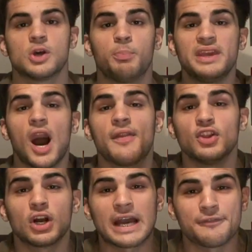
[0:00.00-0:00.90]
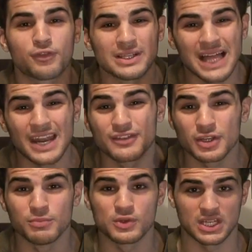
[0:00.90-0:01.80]
So be on the lookout for a lot of
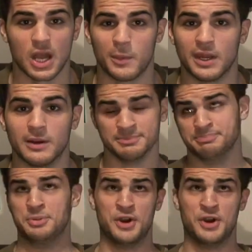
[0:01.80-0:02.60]
good music coming up. Moving